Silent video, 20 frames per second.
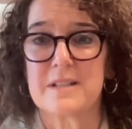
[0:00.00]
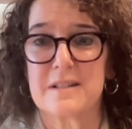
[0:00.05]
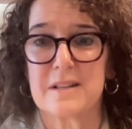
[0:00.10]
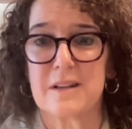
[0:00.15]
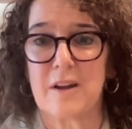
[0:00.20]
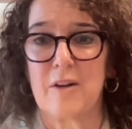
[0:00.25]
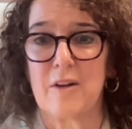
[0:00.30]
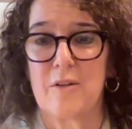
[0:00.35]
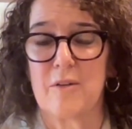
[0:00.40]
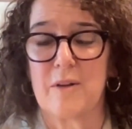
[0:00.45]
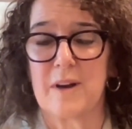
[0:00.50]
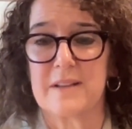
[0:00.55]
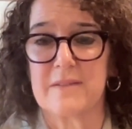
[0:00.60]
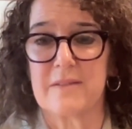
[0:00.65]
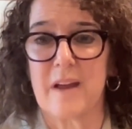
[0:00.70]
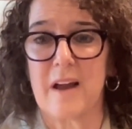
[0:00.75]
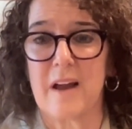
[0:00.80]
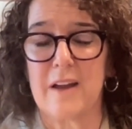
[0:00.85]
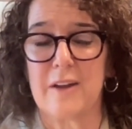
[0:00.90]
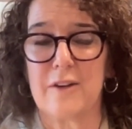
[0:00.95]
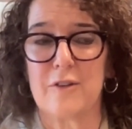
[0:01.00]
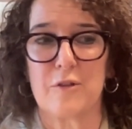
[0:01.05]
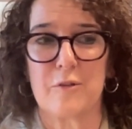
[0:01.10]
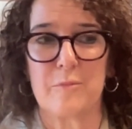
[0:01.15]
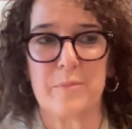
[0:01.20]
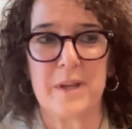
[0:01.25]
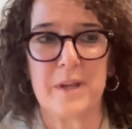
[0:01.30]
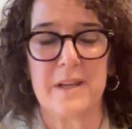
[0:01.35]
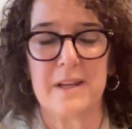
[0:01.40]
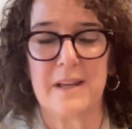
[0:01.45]
to go as high or
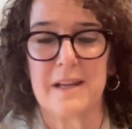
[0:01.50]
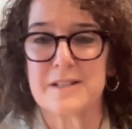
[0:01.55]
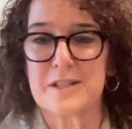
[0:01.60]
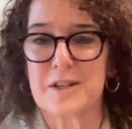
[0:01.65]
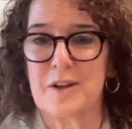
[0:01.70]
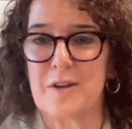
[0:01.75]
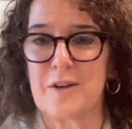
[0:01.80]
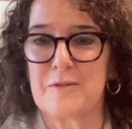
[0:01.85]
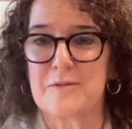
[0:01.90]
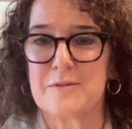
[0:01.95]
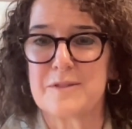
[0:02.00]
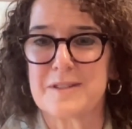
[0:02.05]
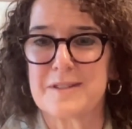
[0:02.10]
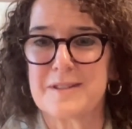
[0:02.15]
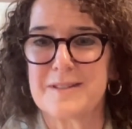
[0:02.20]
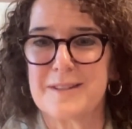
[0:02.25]
be as close